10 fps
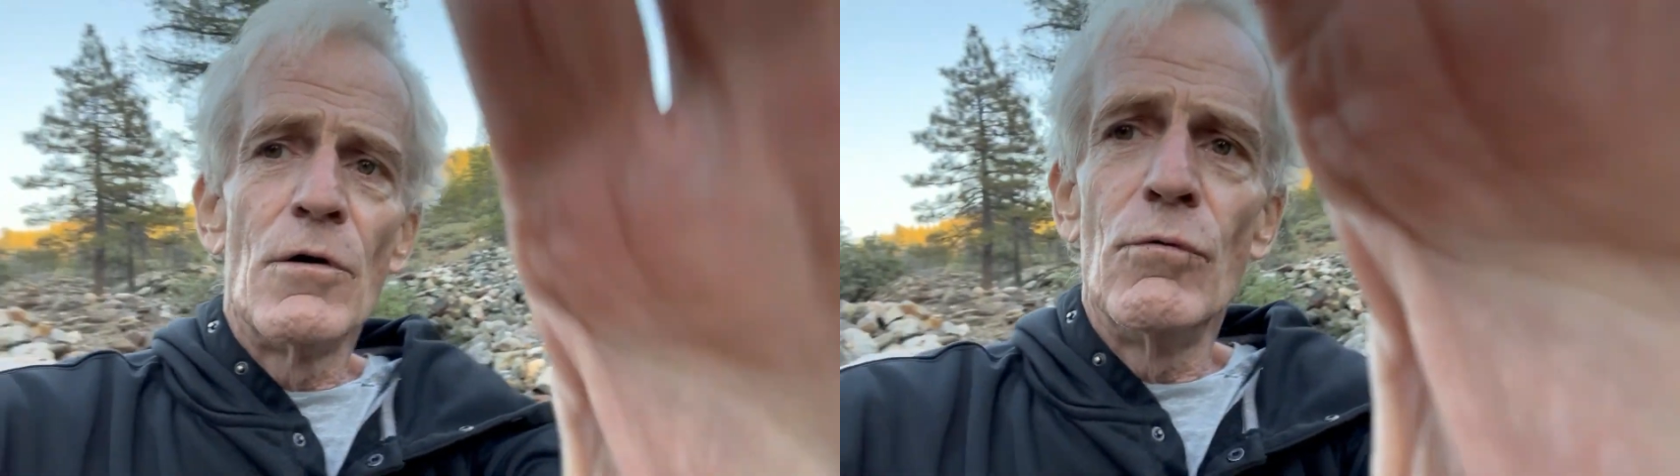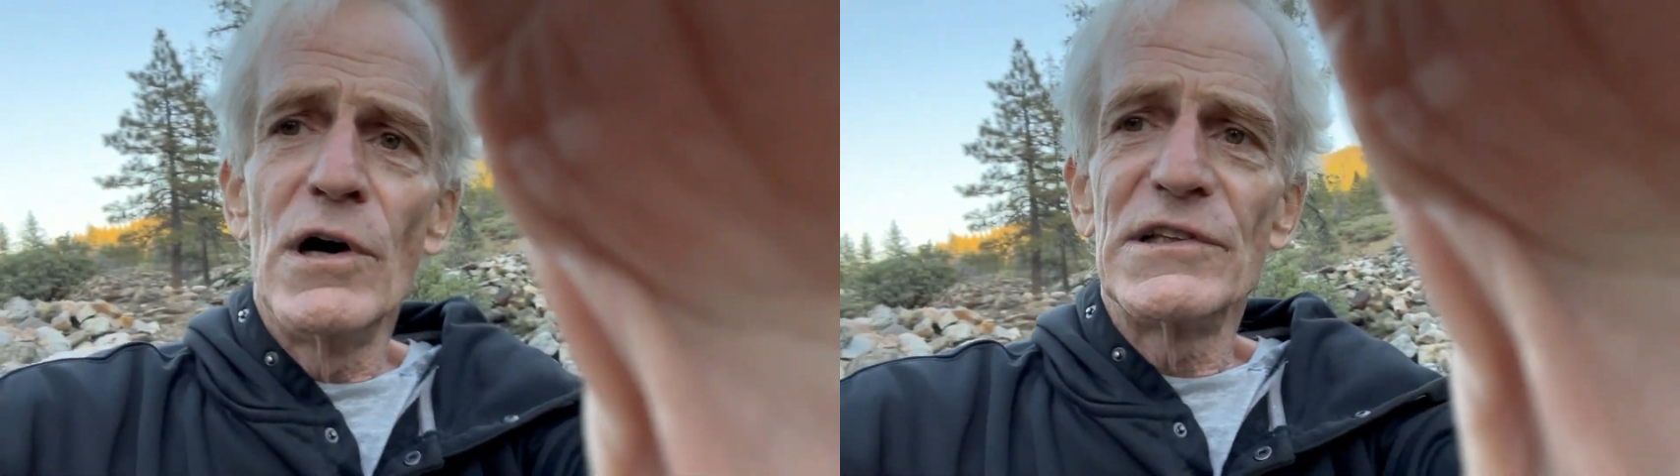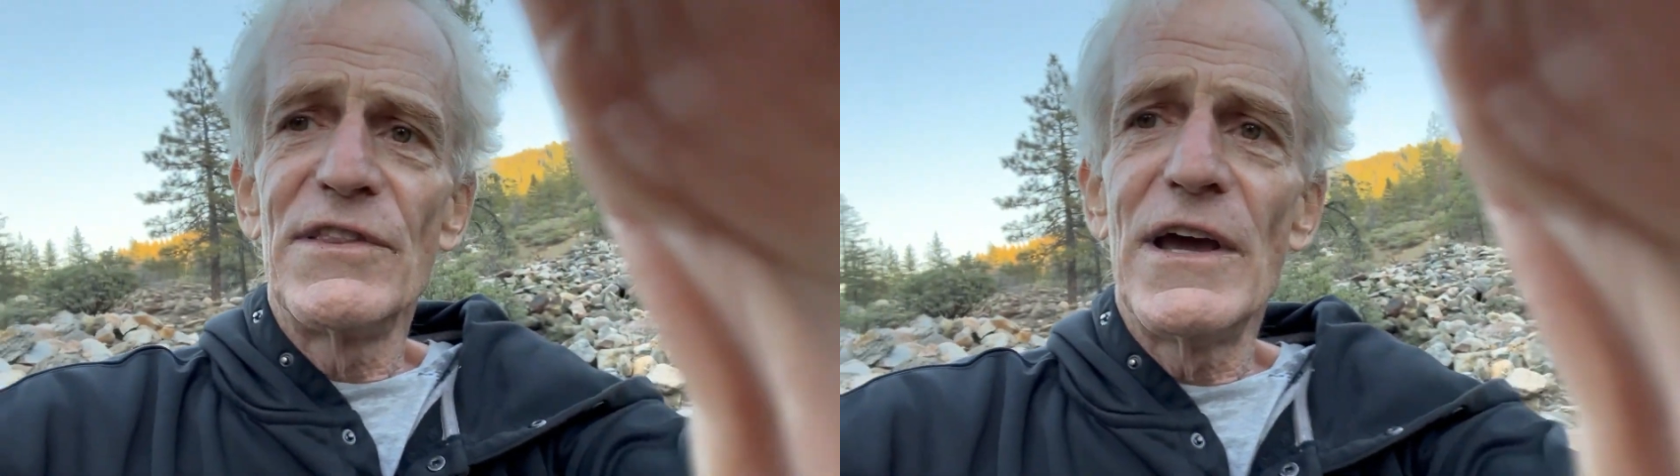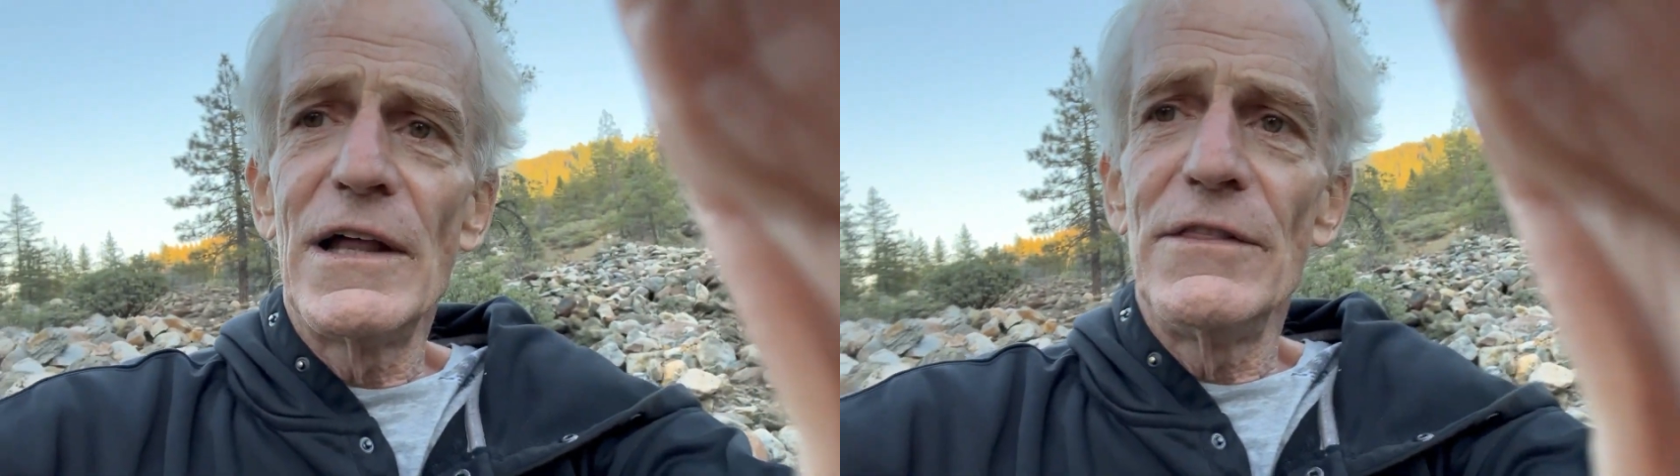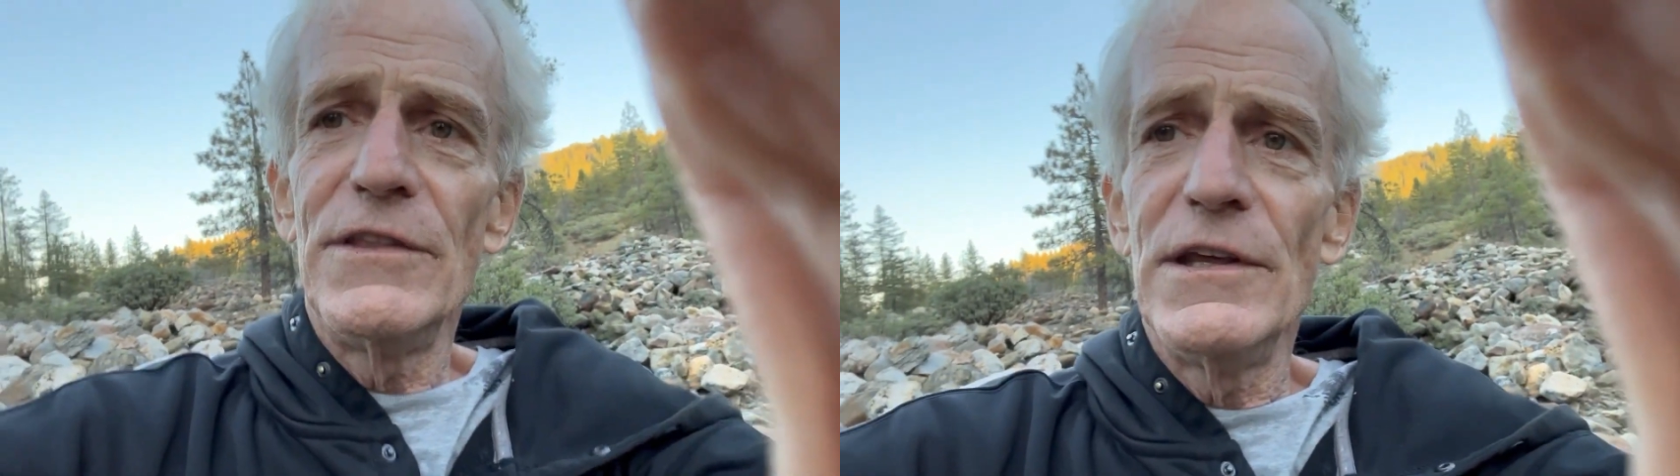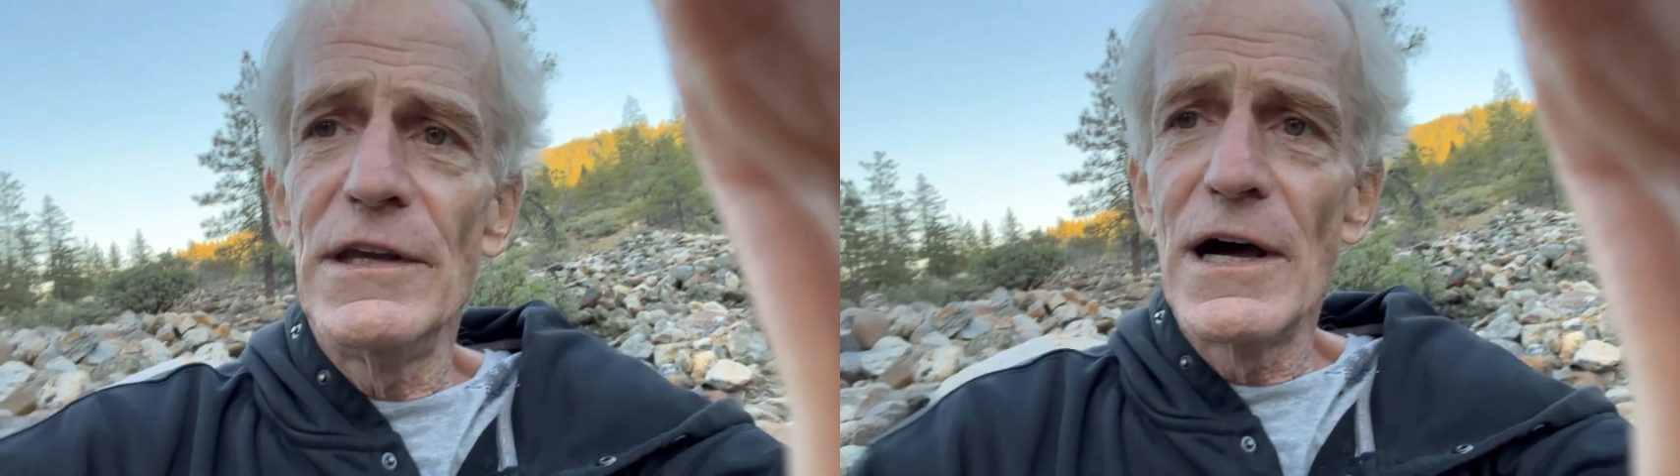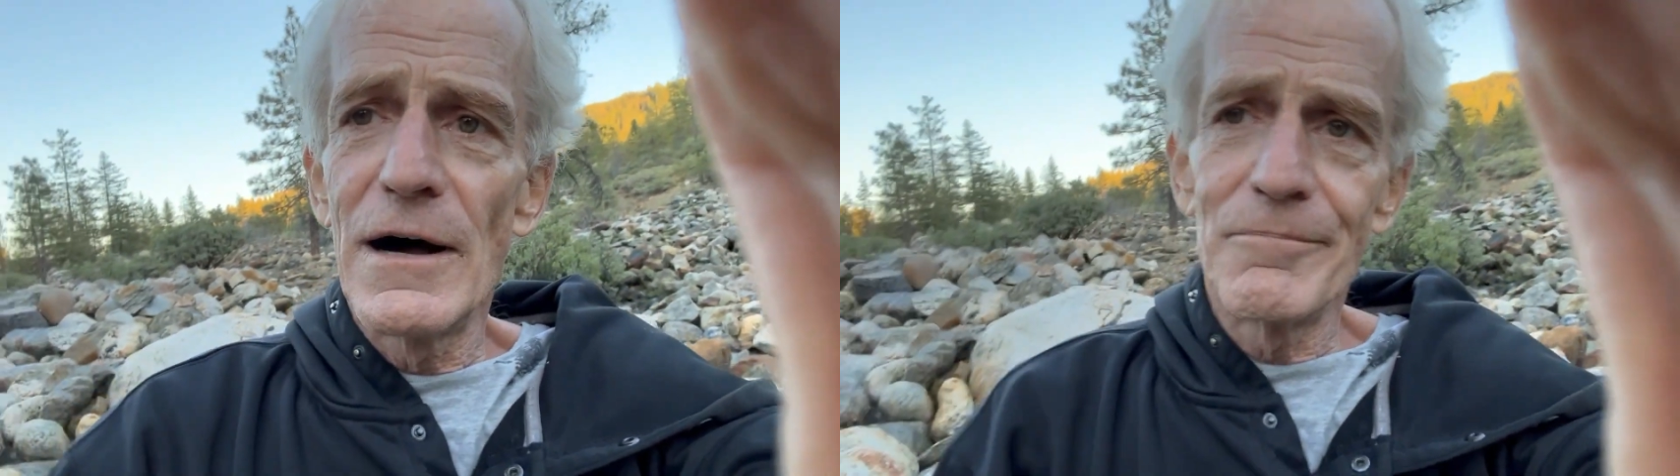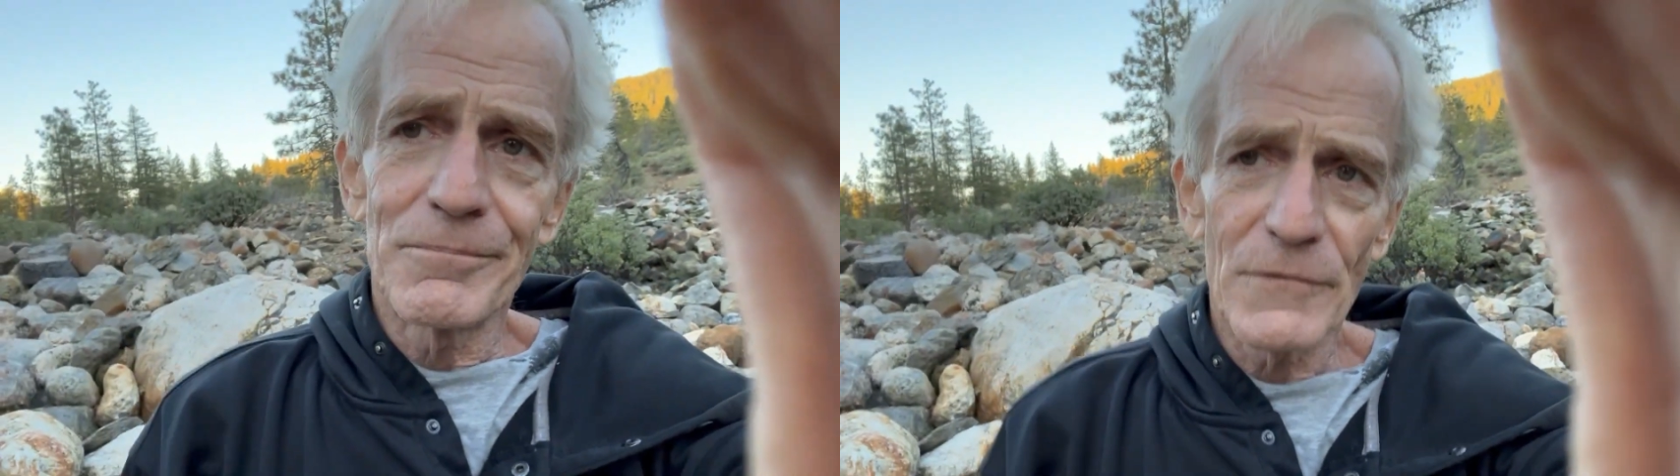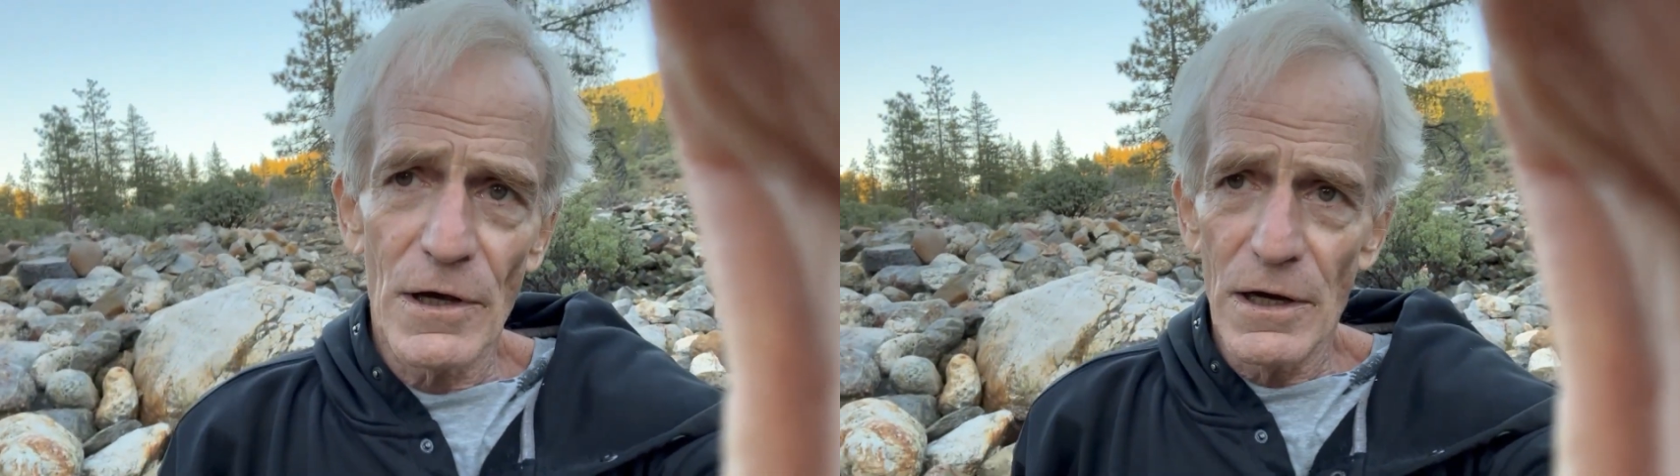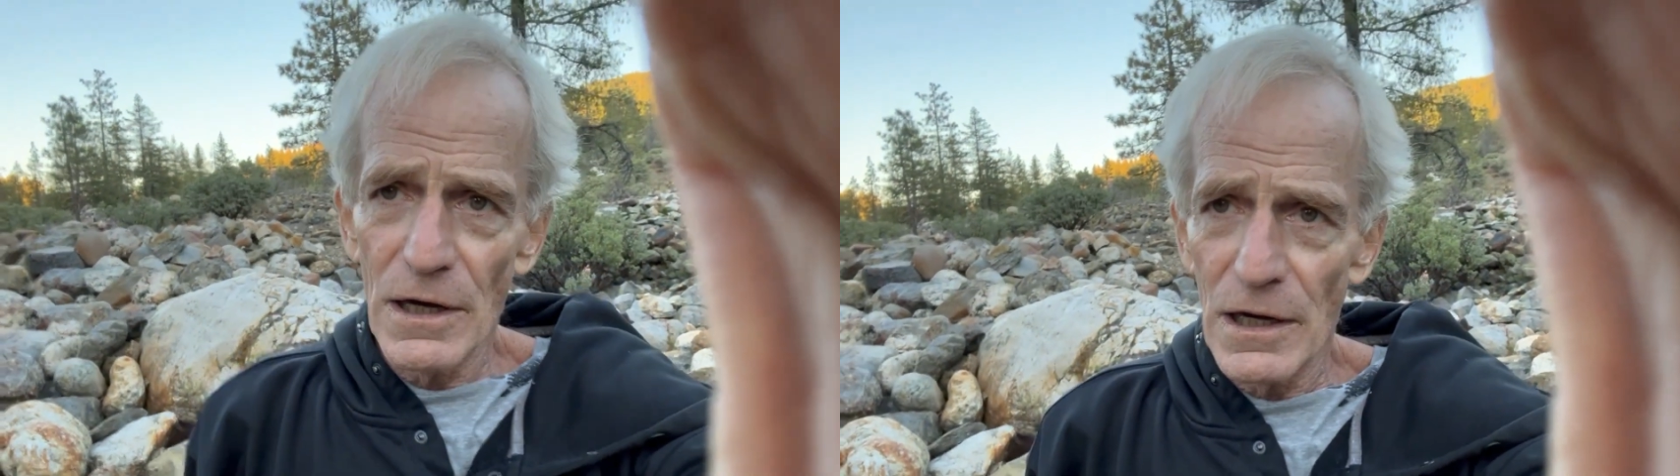was that the um,
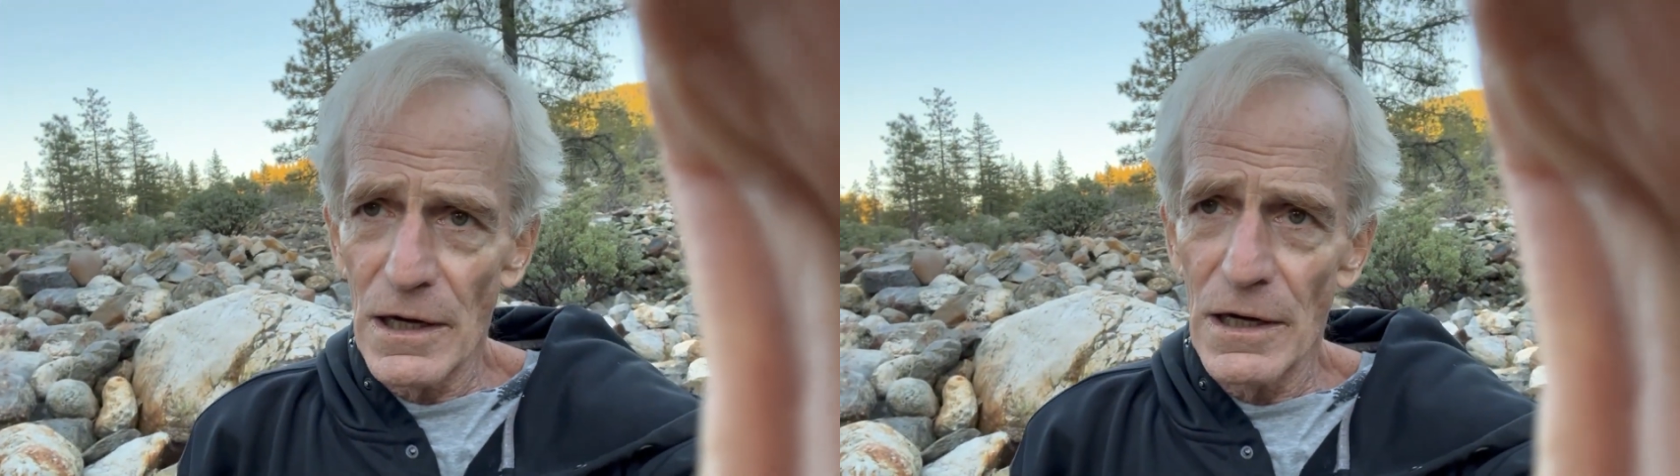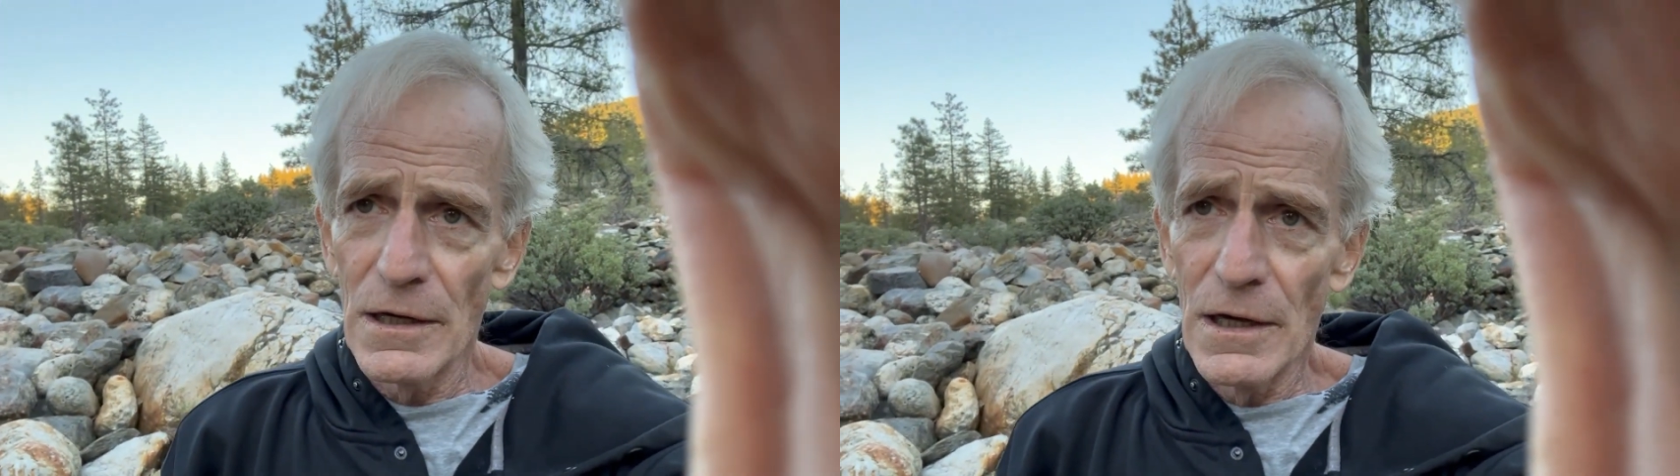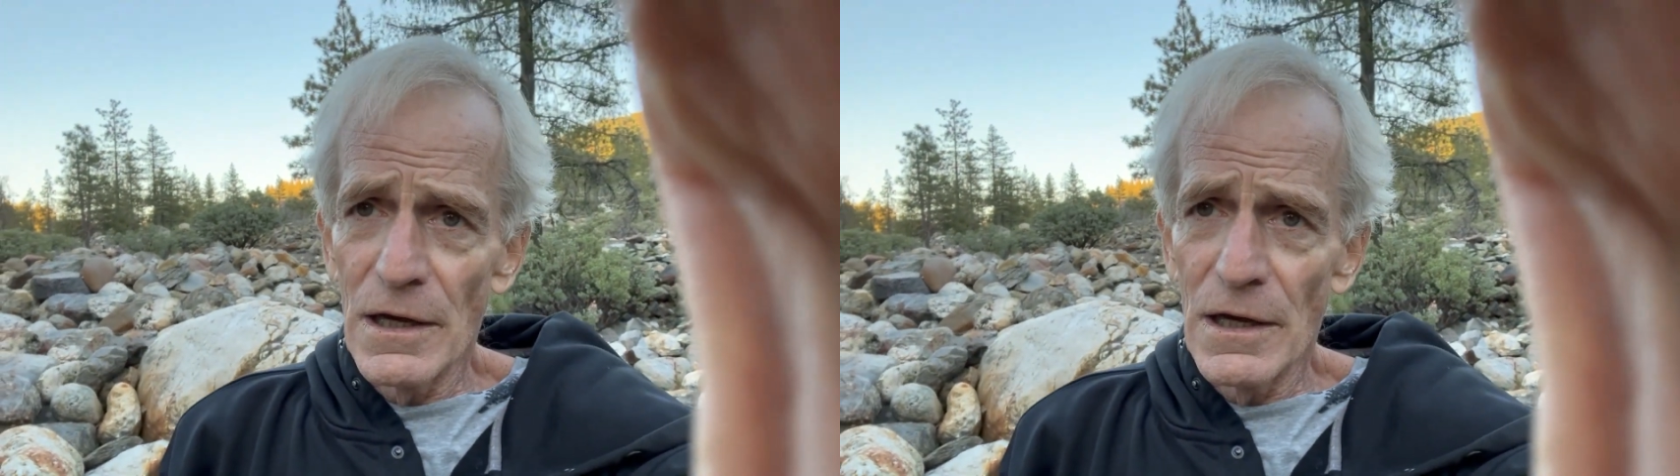uh,